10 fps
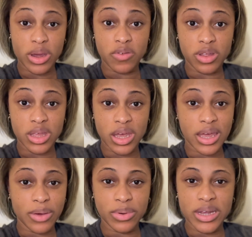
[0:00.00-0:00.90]
everything
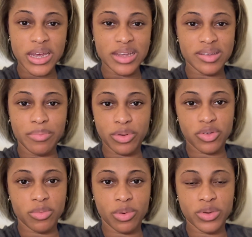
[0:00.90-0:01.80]
equally is impossible,